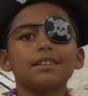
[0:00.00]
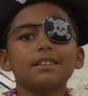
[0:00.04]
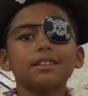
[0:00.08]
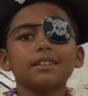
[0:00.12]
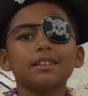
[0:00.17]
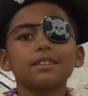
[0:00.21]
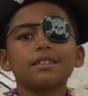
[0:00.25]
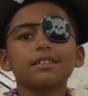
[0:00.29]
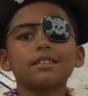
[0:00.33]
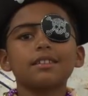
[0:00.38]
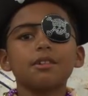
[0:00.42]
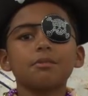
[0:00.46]

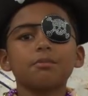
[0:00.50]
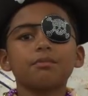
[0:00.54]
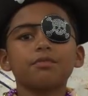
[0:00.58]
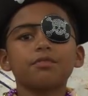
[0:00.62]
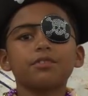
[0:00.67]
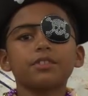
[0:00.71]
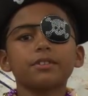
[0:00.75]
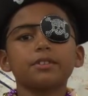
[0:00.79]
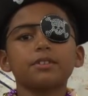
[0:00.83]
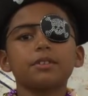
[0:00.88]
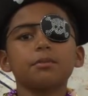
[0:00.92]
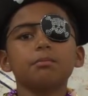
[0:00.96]
Listen up
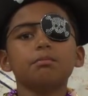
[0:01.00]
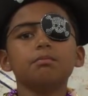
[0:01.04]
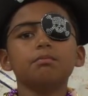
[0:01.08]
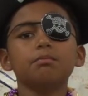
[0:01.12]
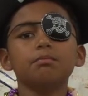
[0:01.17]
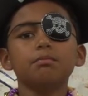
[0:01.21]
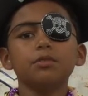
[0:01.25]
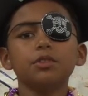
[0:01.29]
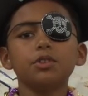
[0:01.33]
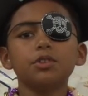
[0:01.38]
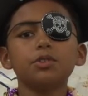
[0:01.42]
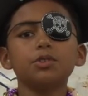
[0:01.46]
for
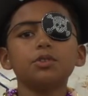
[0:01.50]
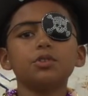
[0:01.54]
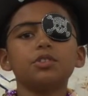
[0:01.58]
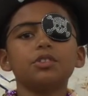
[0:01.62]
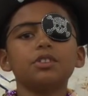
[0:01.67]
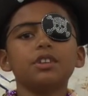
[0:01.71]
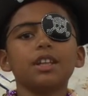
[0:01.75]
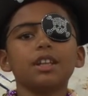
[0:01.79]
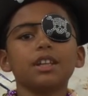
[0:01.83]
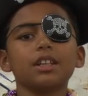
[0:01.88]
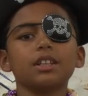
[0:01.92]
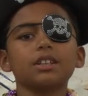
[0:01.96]
some news
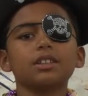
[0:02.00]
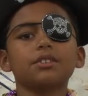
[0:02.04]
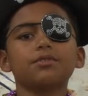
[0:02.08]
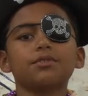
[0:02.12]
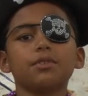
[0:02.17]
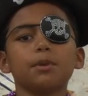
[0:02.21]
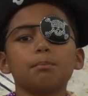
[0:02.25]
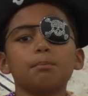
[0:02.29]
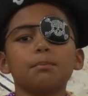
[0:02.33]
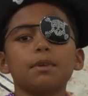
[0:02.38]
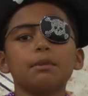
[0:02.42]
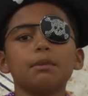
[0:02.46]
nuggets from